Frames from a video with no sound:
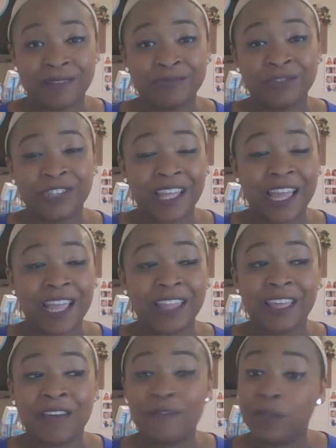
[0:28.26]
Jay
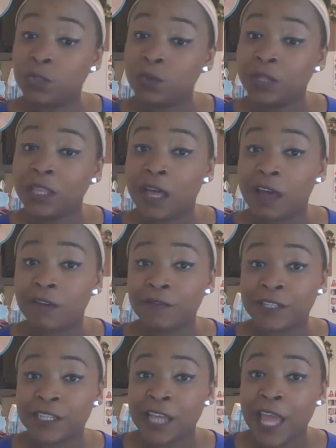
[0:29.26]
Haley eventually
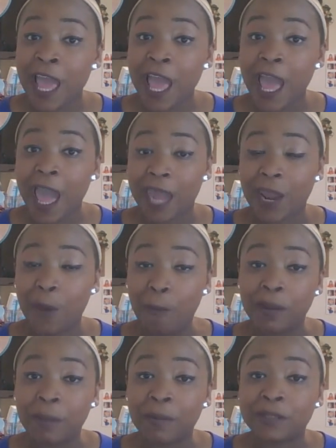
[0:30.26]
left and
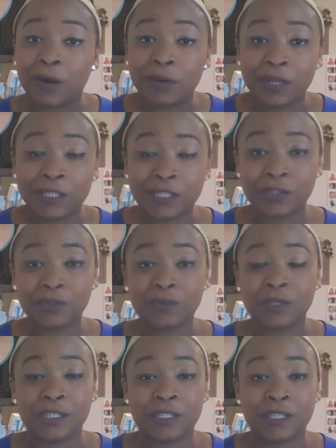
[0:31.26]
opened up his own institute,
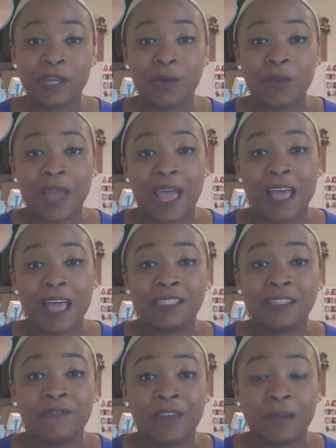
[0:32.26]
which is known as
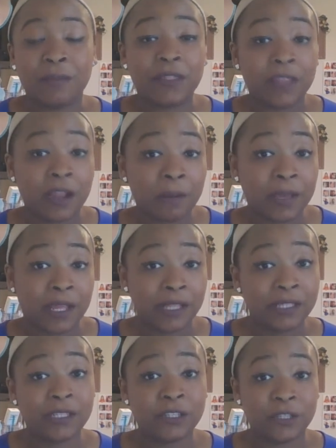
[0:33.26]
the Family Therapy
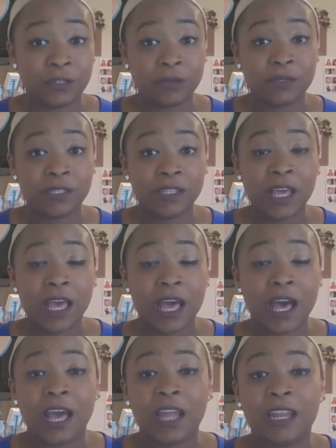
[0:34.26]
Institute
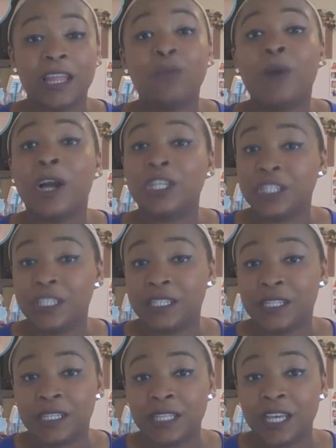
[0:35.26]
in Washington,
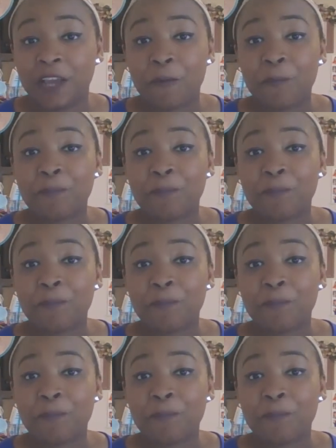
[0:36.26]
D.C.